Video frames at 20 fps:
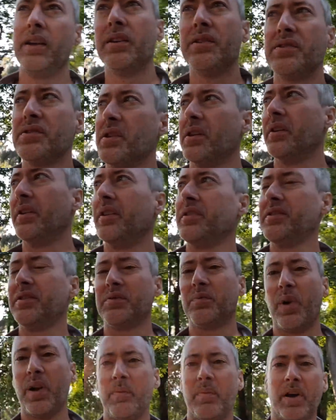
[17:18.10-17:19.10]
So this is
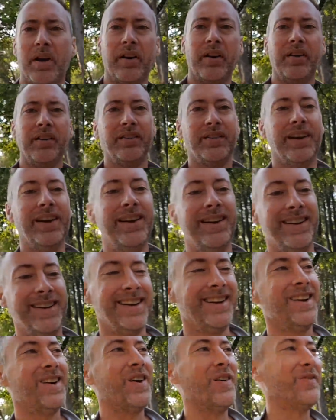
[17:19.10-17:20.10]
way better.
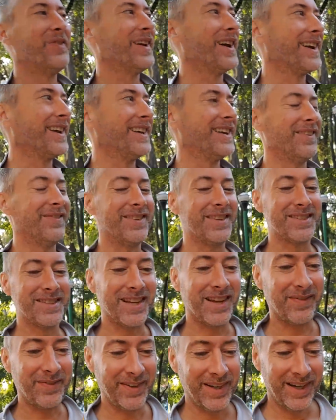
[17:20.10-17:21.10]
Hopefully I can keep this
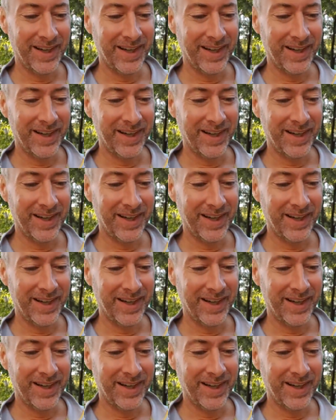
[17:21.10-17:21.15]
up.